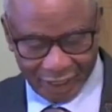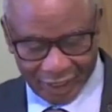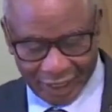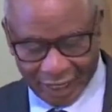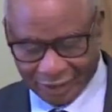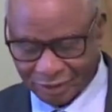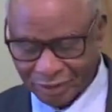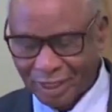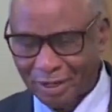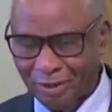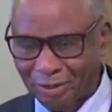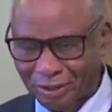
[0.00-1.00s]
I told
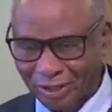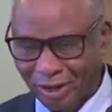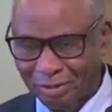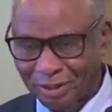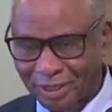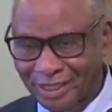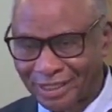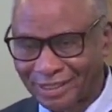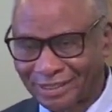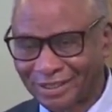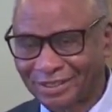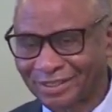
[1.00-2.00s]
them I was coming here
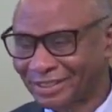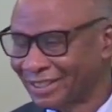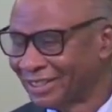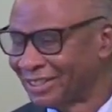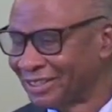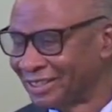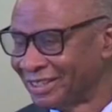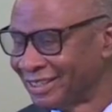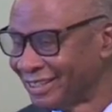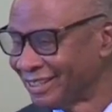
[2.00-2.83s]
just on